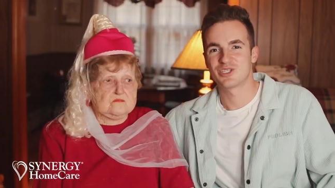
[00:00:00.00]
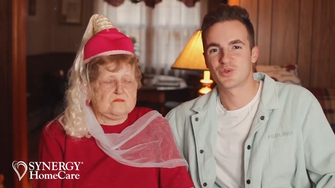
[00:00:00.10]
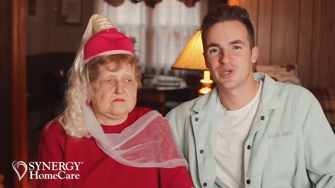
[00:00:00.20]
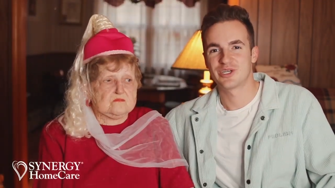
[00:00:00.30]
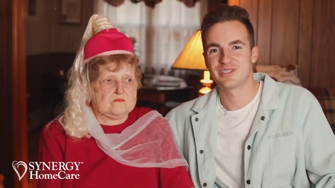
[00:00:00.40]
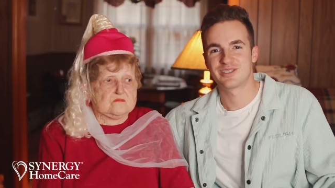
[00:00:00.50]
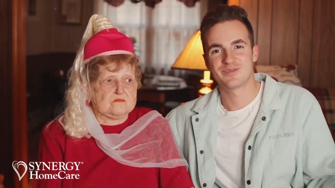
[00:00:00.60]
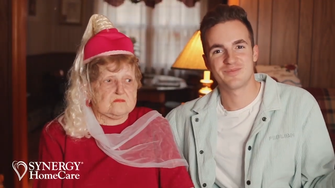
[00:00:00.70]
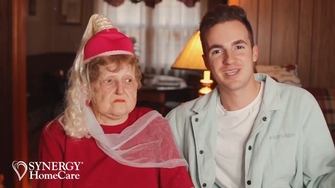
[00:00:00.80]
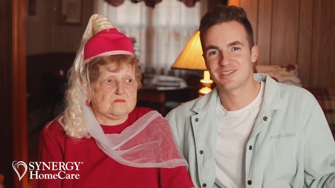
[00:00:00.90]
Speaker 1: on Twitter to
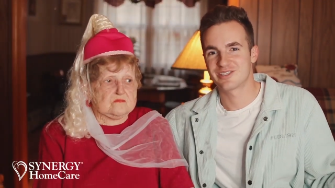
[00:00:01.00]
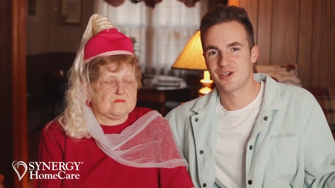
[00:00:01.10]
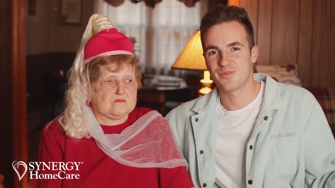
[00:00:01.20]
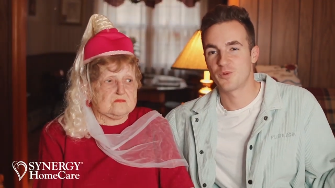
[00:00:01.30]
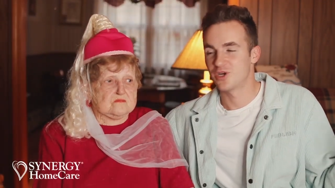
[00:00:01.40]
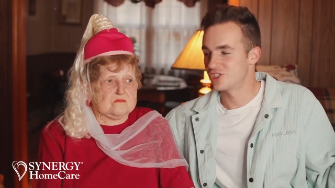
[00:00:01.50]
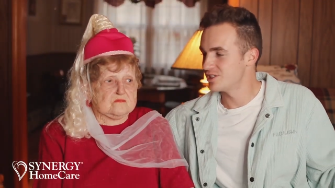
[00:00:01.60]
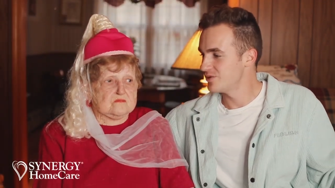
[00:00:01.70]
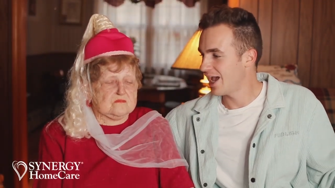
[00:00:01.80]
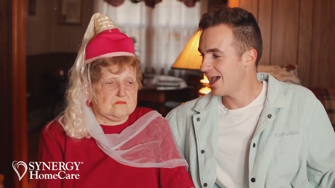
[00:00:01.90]
submit some wishes
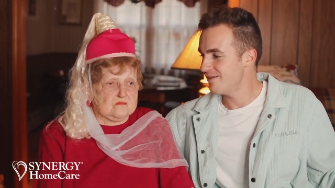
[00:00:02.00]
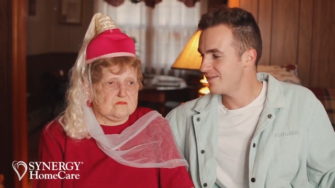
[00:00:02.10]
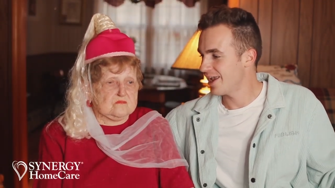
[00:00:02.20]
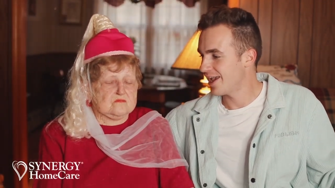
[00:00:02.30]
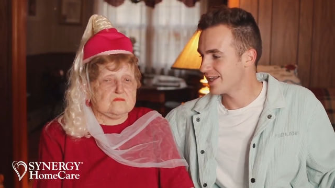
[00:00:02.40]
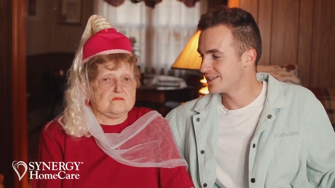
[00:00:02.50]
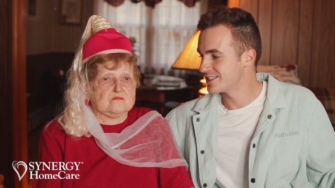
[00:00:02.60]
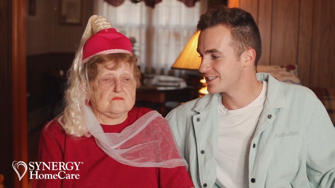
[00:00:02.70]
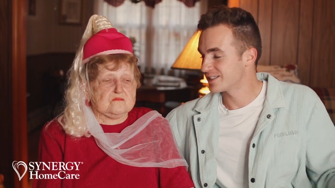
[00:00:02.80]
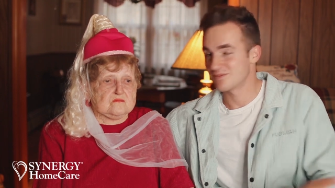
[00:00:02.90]
you have,
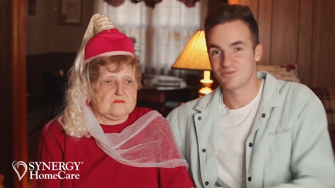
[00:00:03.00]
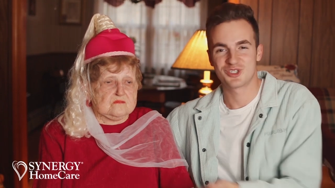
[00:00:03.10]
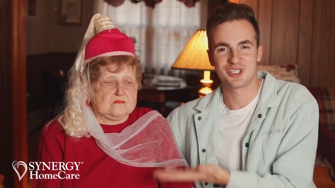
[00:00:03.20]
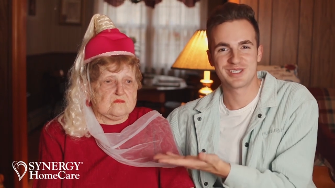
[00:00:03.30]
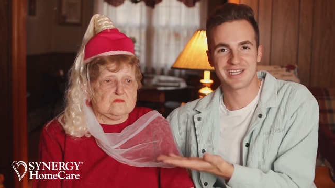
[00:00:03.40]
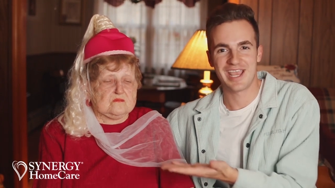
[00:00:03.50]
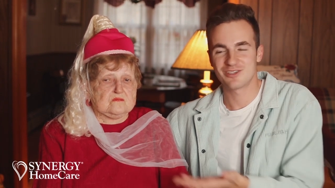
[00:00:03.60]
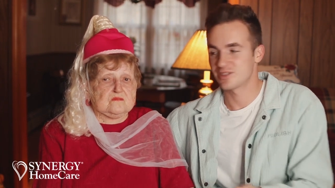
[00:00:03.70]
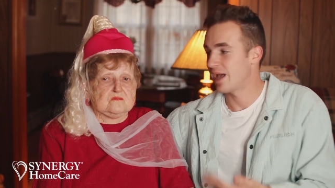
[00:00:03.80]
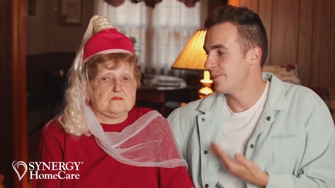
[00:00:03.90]
and she's going to
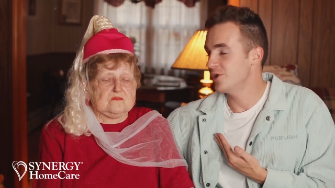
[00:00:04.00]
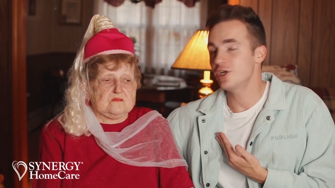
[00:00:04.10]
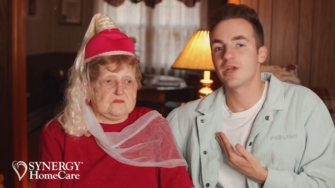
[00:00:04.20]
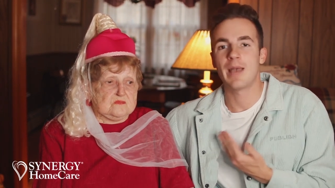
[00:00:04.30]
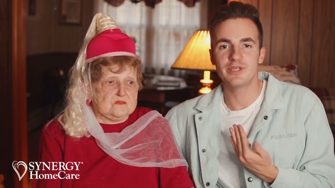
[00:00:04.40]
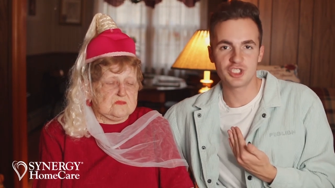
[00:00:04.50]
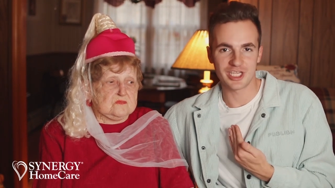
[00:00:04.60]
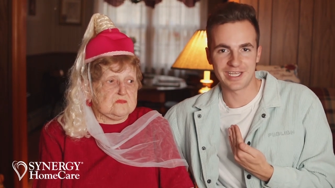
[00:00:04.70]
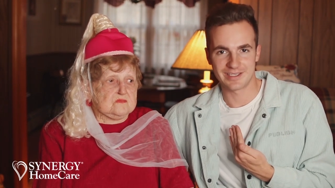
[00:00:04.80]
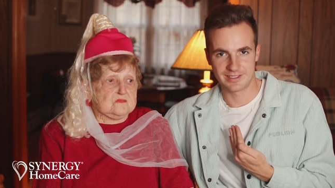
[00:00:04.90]
answer them. I'm her. I'm the
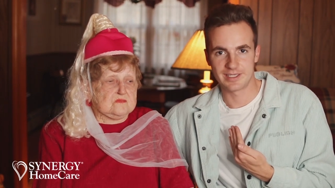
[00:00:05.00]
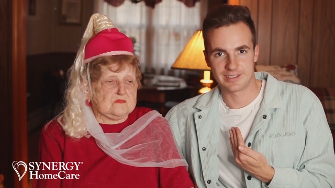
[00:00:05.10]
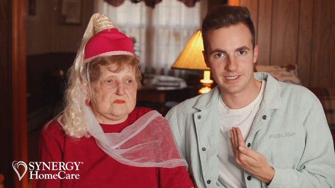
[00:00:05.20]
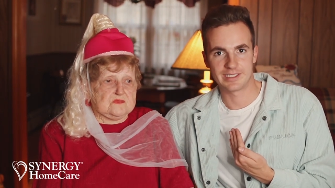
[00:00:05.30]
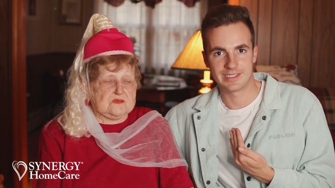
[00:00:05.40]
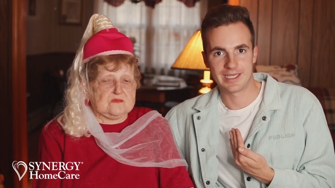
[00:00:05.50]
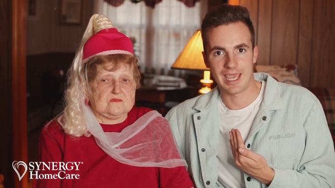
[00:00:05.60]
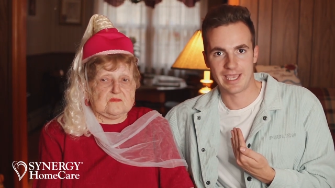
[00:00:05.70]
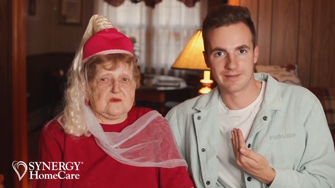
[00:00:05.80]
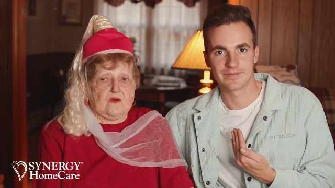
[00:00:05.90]
genie assistant
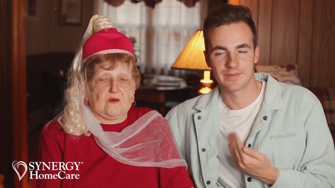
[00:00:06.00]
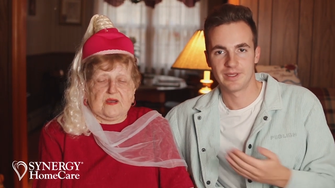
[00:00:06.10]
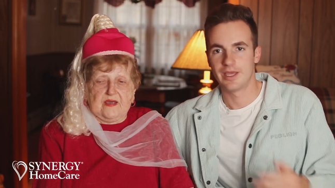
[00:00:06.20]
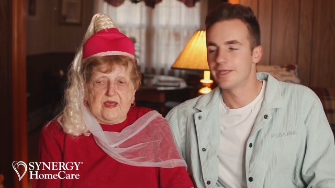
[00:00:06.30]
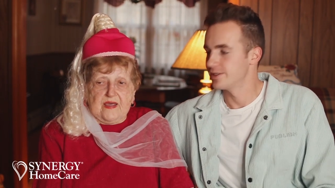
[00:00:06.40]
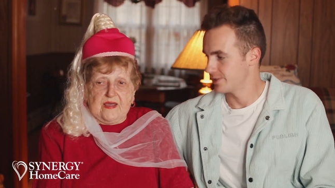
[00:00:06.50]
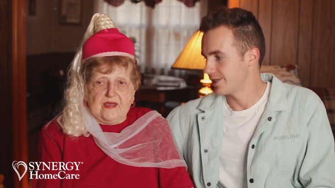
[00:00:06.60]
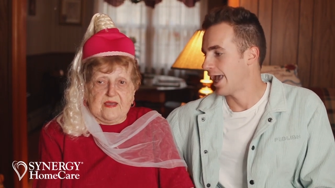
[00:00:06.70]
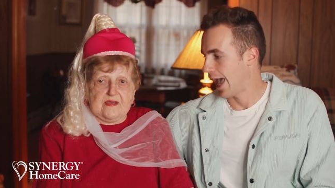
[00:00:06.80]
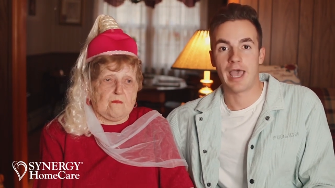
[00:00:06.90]
today. Okay.
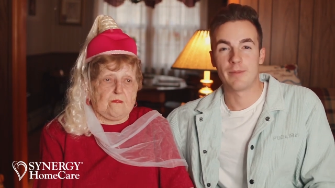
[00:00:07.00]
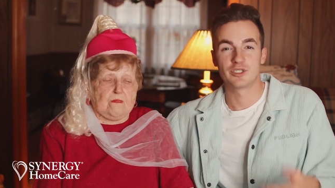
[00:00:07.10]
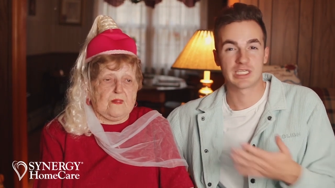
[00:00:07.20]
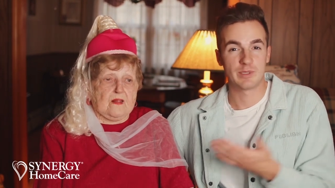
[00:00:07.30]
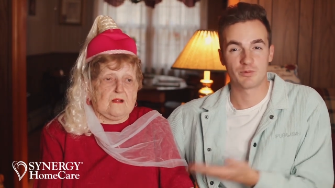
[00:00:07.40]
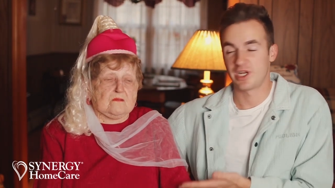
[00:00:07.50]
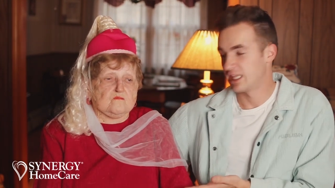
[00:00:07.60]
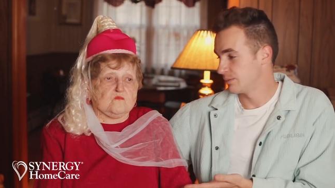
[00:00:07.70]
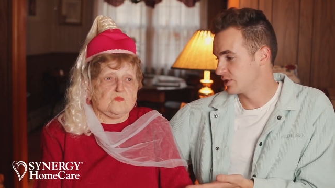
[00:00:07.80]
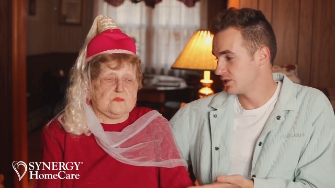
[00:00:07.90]
Yeah. I'm just going to be reading
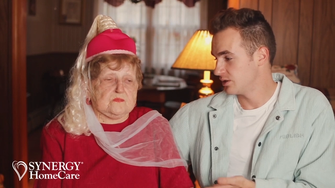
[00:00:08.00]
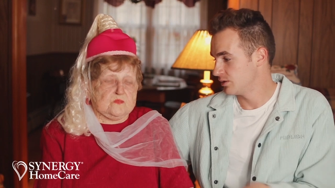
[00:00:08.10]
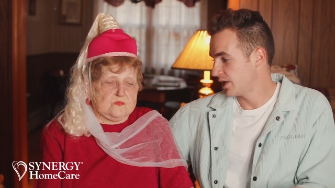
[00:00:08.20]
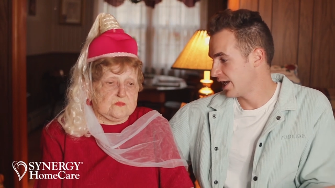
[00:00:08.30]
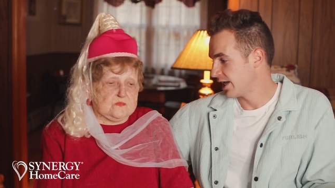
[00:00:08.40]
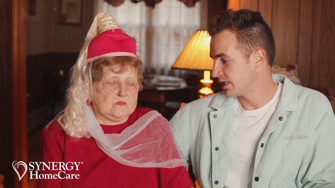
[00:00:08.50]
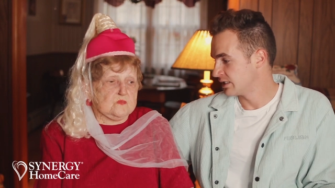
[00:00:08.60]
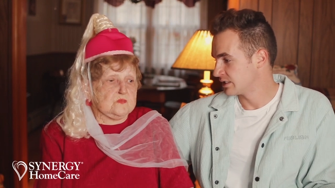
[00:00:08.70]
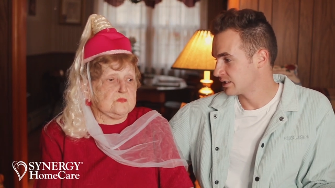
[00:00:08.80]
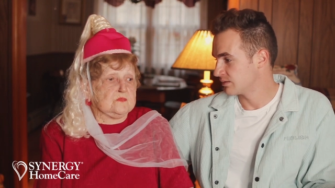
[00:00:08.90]
them to you,
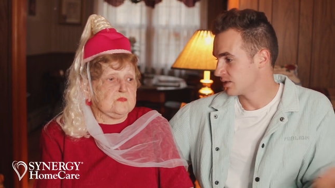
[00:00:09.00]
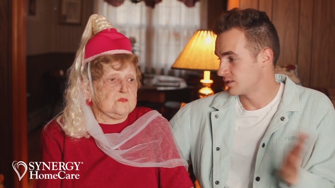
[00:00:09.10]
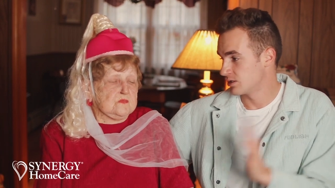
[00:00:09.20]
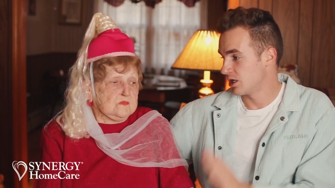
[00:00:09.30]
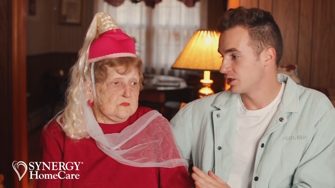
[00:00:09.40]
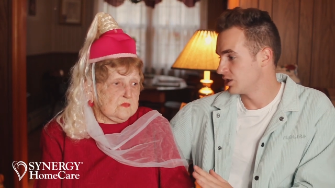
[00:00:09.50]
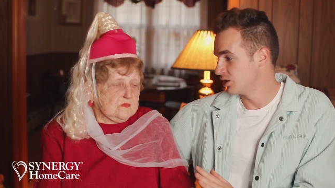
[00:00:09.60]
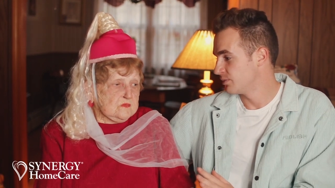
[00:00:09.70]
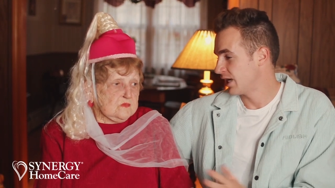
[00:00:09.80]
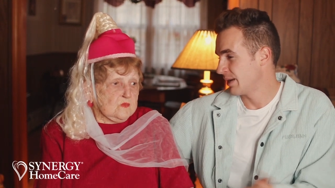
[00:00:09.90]
and this is all
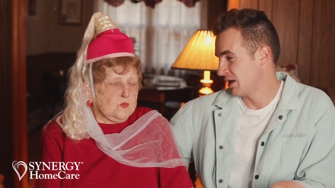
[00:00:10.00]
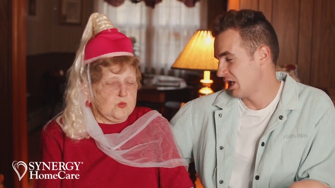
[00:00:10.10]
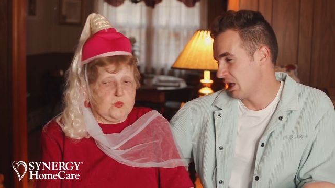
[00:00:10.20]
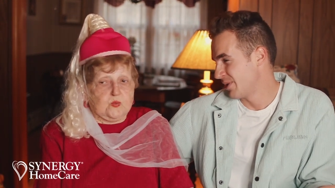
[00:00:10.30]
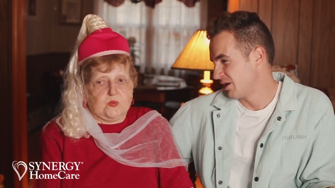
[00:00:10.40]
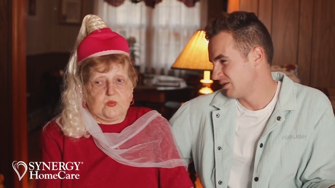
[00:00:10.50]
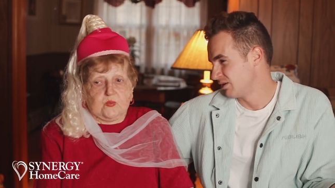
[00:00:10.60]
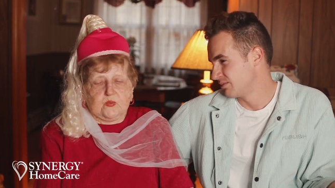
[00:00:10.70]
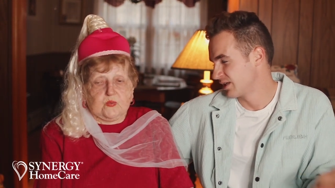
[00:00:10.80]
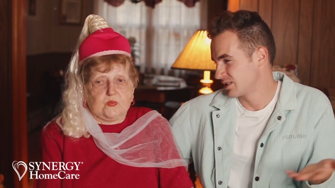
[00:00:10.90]
you, but I, I'll help out a
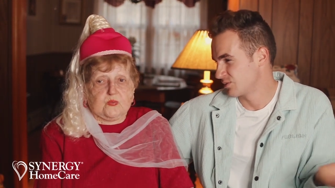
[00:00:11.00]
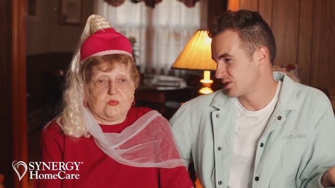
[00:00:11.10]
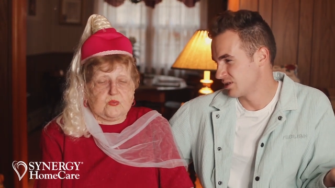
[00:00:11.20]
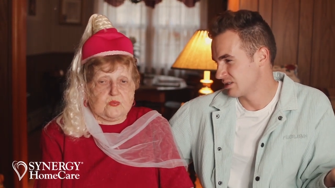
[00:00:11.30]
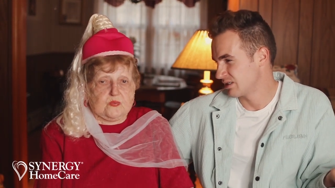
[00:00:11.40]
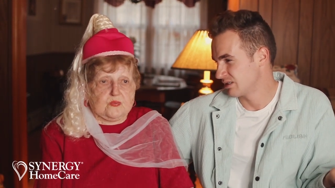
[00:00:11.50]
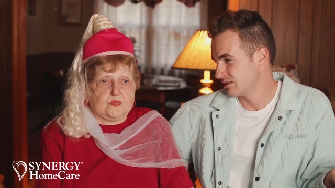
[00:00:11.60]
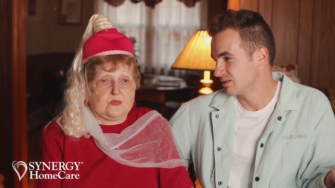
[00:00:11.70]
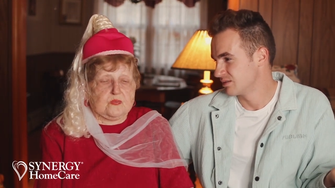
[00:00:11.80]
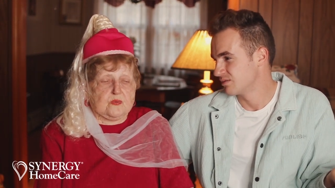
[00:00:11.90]
little bit because I'm your assistant
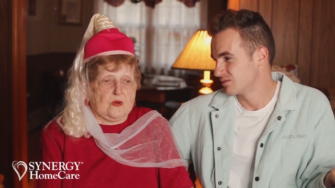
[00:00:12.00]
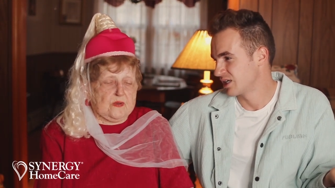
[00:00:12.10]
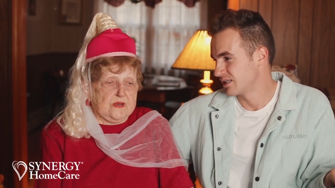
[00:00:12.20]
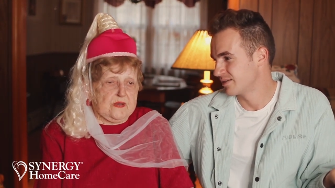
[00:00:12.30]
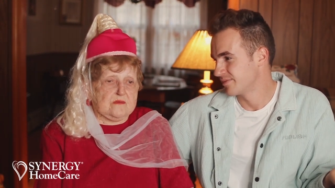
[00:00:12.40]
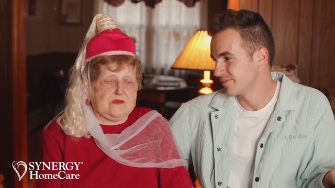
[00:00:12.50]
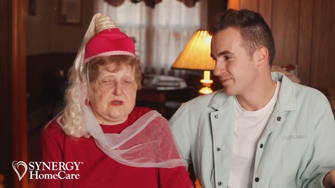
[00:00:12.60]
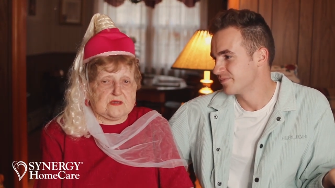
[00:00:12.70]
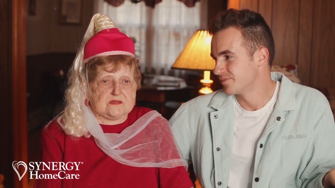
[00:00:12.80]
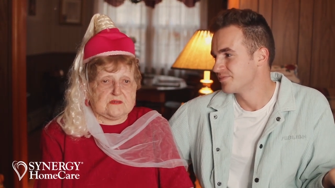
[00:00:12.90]
right?
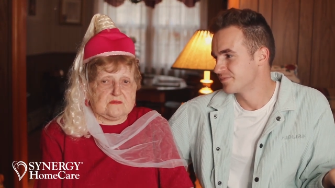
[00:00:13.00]
Yes.